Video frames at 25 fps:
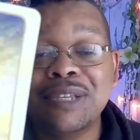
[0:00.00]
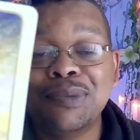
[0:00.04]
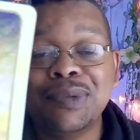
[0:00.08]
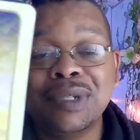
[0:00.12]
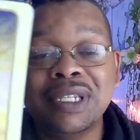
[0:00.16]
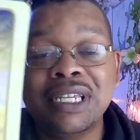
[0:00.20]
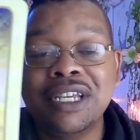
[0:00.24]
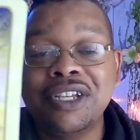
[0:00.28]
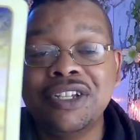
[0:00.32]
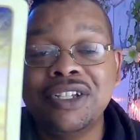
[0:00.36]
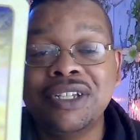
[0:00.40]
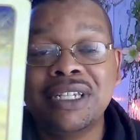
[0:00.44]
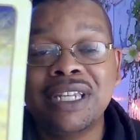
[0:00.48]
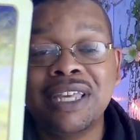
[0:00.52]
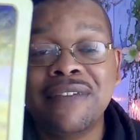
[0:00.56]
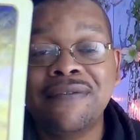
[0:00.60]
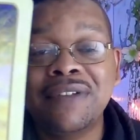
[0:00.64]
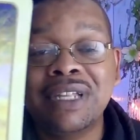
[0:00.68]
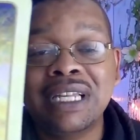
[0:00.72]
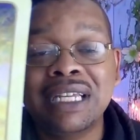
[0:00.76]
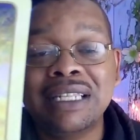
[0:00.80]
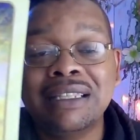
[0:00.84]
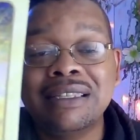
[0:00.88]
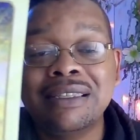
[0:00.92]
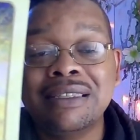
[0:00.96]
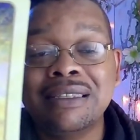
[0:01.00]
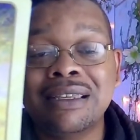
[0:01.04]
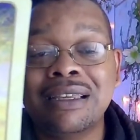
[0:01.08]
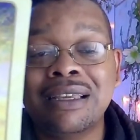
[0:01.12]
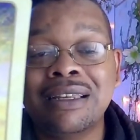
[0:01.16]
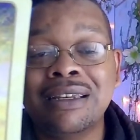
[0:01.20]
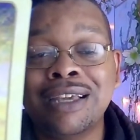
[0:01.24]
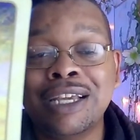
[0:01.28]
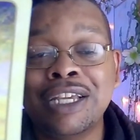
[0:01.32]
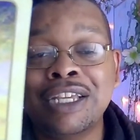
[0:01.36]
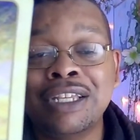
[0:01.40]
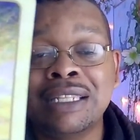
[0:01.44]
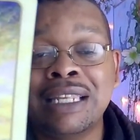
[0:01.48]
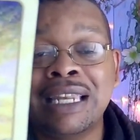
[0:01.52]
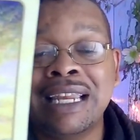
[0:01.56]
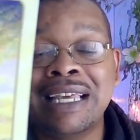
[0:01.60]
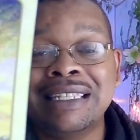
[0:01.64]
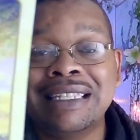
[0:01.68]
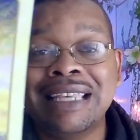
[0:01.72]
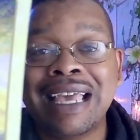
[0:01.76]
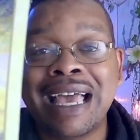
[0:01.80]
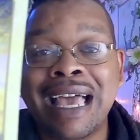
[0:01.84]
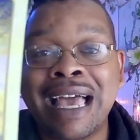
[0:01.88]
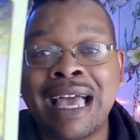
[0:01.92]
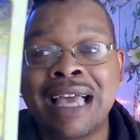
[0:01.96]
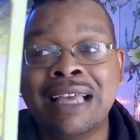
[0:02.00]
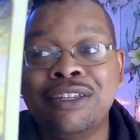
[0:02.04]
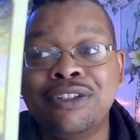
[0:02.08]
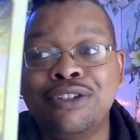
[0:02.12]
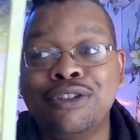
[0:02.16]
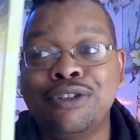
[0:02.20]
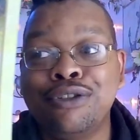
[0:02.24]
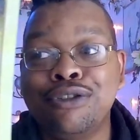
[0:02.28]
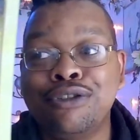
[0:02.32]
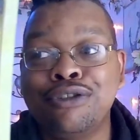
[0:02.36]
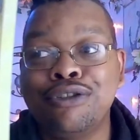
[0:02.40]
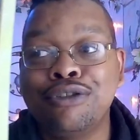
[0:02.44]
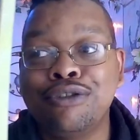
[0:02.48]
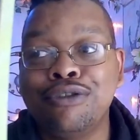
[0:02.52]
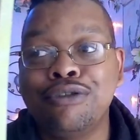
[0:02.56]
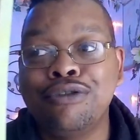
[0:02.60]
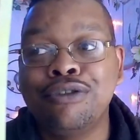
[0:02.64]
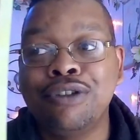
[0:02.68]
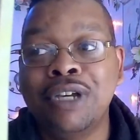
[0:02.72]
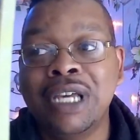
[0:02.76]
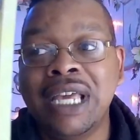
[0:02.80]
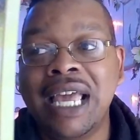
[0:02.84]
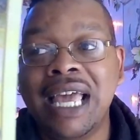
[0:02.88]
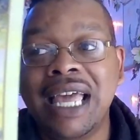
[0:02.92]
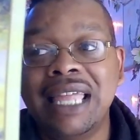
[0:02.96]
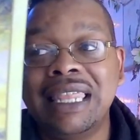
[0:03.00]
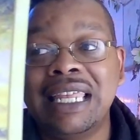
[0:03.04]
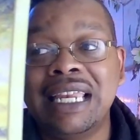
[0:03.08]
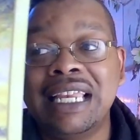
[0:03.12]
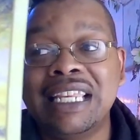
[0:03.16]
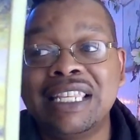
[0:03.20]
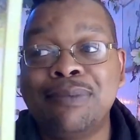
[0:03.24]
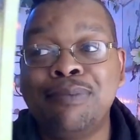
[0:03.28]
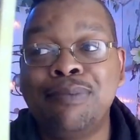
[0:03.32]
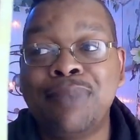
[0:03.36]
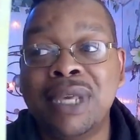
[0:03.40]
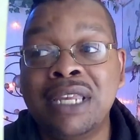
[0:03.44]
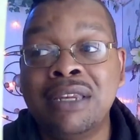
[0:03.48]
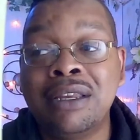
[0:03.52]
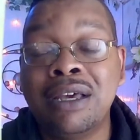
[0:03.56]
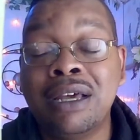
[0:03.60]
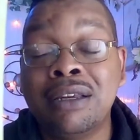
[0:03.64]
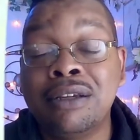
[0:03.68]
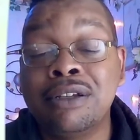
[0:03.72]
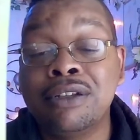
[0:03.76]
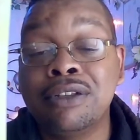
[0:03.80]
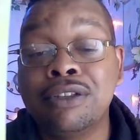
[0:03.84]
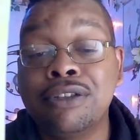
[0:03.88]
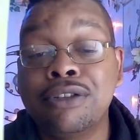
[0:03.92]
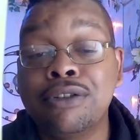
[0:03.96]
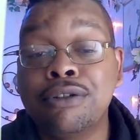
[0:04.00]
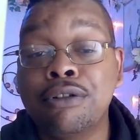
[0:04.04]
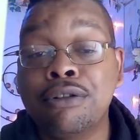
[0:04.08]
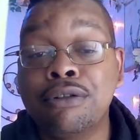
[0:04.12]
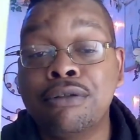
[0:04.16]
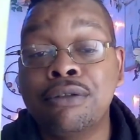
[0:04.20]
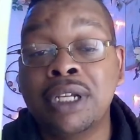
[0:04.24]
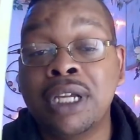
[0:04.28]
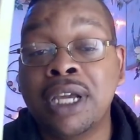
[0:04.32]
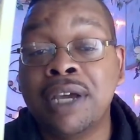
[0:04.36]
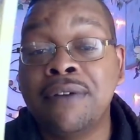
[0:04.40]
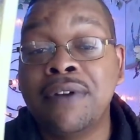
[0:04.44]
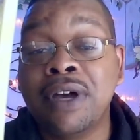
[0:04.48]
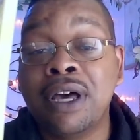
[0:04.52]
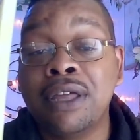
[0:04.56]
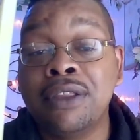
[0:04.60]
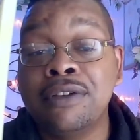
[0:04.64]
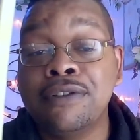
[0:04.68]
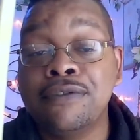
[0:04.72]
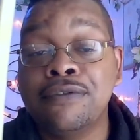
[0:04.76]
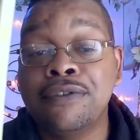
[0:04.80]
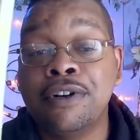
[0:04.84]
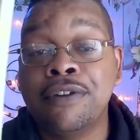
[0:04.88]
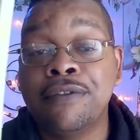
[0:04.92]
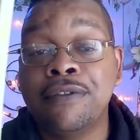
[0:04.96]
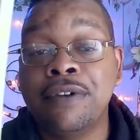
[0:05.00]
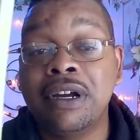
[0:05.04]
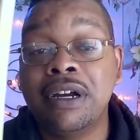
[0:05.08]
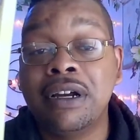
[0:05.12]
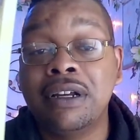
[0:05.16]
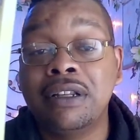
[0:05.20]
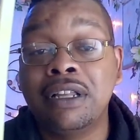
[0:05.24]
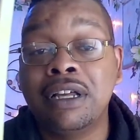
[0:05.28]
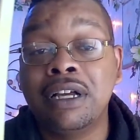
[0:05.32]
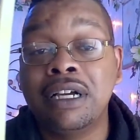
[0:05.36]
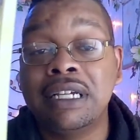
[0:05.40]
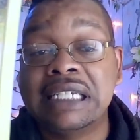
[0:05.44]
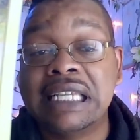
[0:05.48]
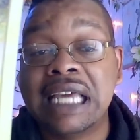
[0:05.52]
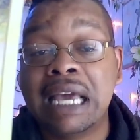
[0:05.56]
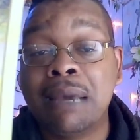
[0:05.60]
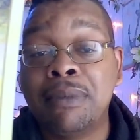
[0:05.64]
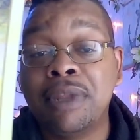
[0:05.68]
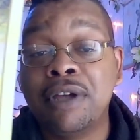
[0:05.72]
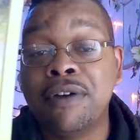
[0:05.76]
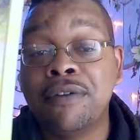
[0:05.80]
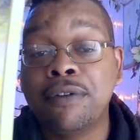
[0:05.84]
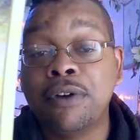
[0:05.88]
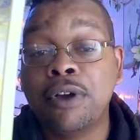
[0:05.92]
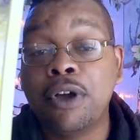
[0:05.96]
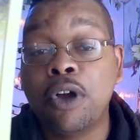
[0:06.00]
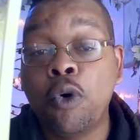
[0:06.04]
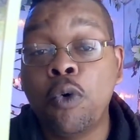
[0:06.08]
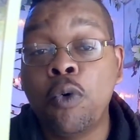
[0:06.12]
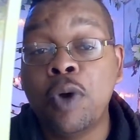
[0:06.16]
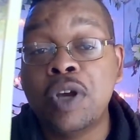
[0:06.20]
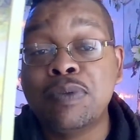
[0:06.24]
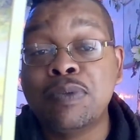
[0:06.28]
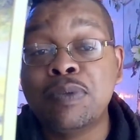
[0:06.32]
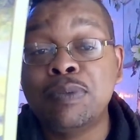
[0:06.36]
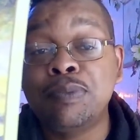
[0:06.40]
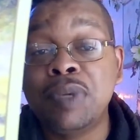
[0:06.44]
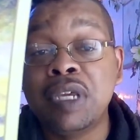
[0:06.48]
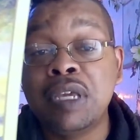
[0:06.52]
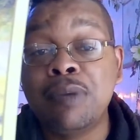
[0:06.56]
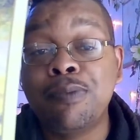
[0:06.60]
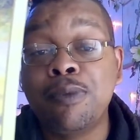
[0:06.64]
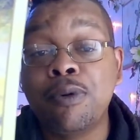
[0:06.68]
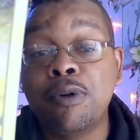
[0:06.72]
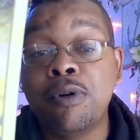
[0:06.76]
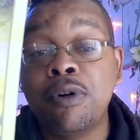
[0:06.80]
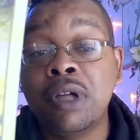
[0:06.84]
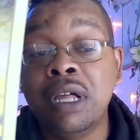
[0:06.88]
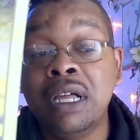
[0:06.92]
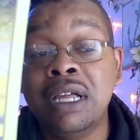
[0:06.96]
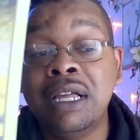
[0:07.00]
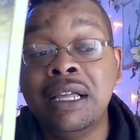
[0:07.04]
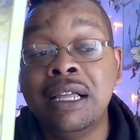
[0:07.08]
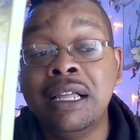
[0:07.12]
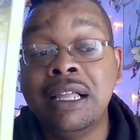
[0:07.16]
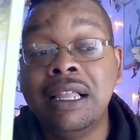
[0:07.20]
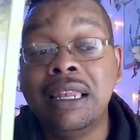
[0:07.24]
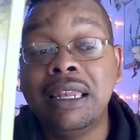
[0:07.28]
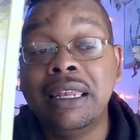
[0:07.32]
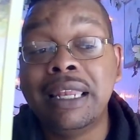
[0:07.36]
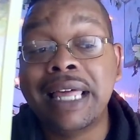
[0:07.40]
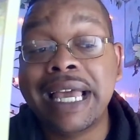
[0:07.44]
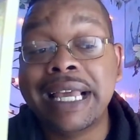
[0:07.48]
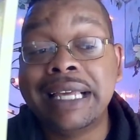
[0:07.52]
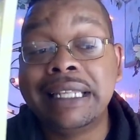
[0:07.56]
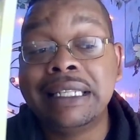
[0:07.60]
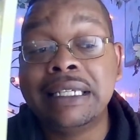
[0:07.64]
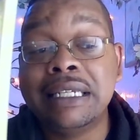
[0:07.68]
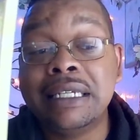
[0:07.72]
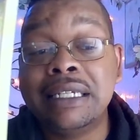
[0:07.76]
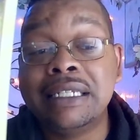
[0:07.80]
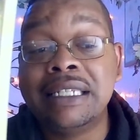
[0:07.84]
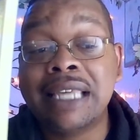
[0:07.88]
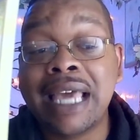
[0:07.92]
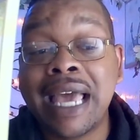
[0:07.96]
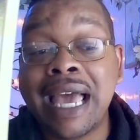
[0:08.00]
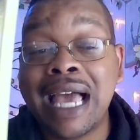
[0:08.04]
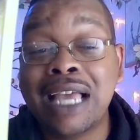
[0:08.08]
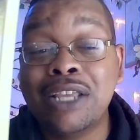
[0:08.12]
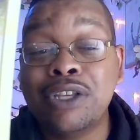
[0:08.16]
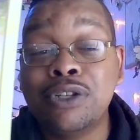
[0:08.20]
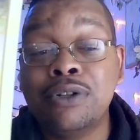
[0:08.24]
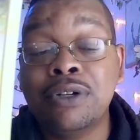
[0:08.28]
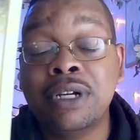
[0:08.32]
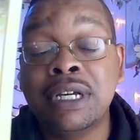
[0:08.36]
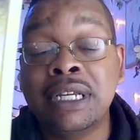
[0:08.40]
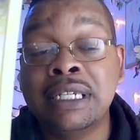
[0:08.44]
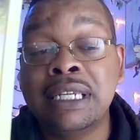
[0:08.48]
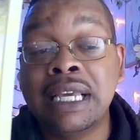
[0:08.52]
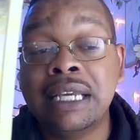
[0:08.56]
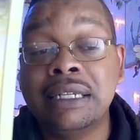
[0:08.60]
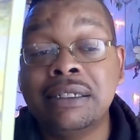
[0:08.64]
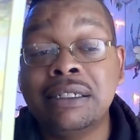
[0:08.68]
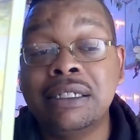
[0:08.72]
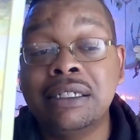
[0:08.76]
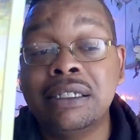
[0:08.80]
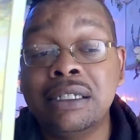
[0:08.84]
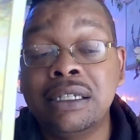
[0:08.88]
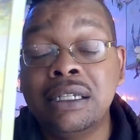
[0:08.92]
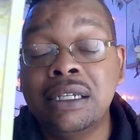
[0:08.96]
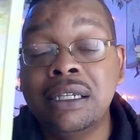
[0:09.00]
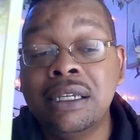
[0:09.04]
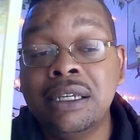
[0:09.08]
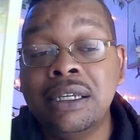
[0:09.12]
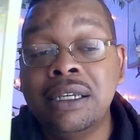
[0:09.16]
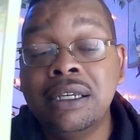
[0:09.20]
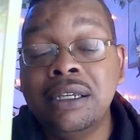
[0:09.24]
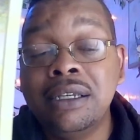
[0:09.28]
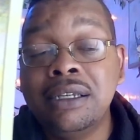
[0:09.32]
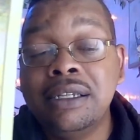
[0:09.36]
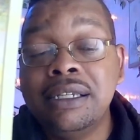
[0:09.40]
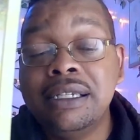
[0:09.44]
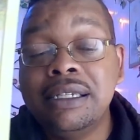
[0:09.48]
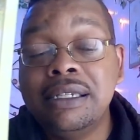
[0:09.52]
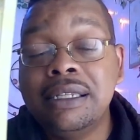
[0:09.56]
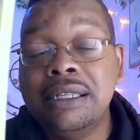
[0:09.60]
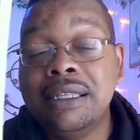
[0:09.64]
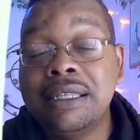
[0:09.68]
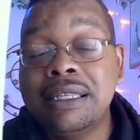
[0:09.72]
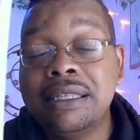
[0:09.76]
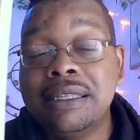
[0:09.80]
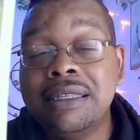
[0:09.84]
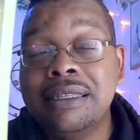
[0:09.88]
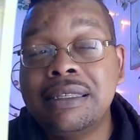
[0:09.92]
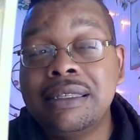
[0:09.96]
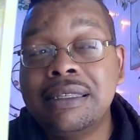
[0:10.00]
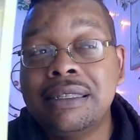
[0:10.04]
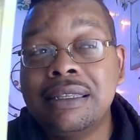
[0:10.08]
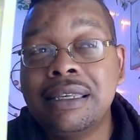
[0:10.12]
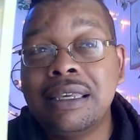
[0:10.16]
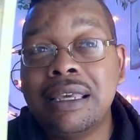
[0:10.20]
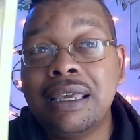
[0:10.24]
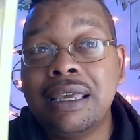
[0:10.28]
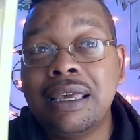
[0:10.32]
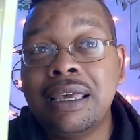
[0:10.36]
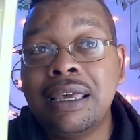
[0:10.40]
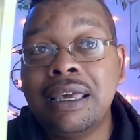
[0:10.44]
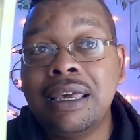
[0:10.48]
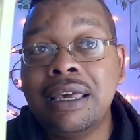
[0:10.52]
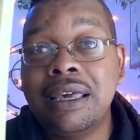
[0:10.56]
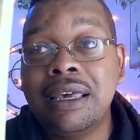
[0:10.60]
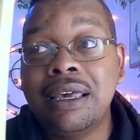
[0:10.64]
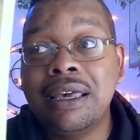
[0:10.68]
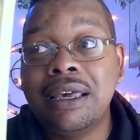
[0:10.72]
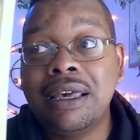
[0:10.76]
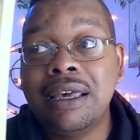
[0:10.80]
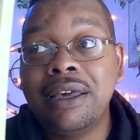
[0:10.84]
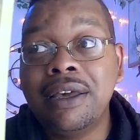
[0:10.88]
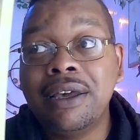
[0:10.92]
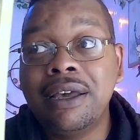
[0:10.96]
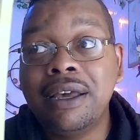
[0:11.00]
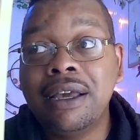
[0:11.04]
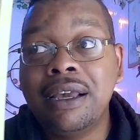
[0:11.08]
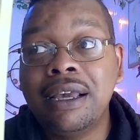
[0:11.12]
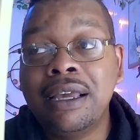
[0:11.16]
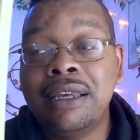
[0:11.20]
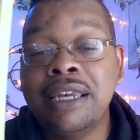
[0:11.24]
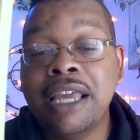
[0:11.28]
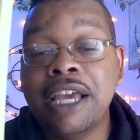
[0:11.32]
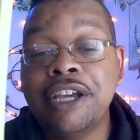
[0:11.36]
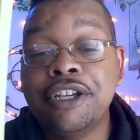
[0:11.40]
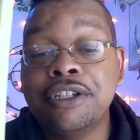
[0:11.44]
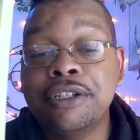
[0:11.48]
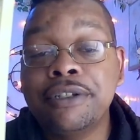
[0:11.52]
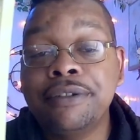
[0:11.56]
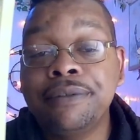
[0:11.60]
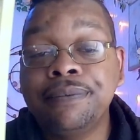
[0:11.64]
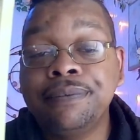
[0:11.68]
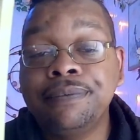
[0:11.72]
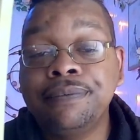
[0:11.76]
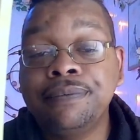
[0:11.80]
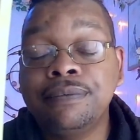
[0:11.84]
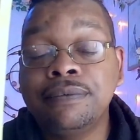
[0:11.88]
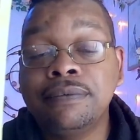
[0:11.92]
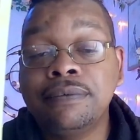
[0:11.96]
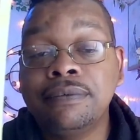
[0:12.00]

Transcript: explanation. I feel like this is a connection that has been under the scrutiny of others for a very long time. There have always been people likely attached or connected to this connection,